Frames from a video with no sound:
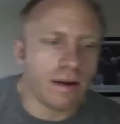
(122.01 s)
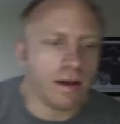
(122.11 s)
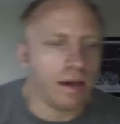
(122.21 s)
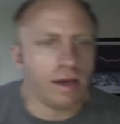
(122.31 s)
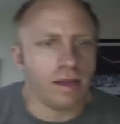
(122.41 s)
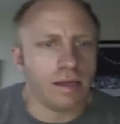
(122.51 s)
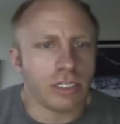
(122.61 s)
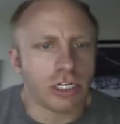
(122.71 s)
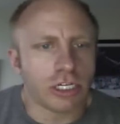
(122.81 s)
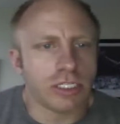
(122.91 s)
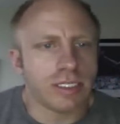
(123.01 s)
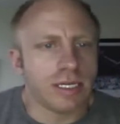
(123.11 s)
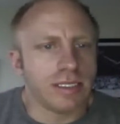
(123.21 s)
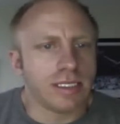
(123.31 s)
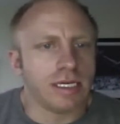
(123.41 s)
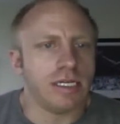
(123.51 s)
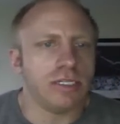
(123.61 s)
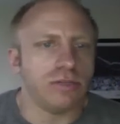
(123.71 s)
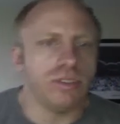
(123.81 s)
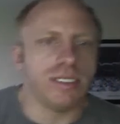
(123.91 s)
And the instructions then say
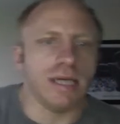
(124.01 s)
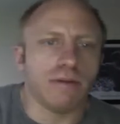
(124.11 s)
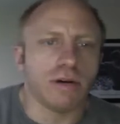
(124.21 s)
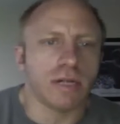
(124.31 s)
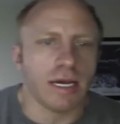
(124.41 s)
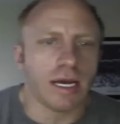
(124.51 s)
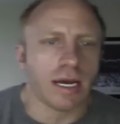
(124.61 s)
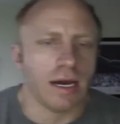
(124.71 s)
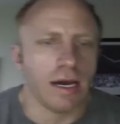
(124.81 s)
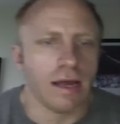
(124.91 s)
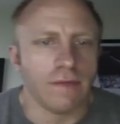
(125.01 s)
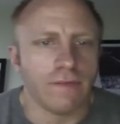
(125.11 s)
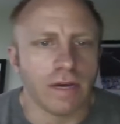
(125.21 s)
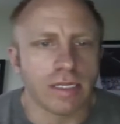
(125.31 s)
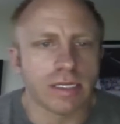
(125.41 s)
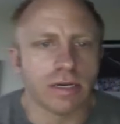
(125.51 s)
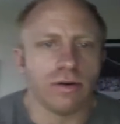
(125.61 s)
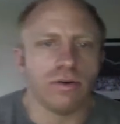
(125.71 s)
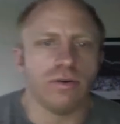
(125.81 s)
to double click on the VS Code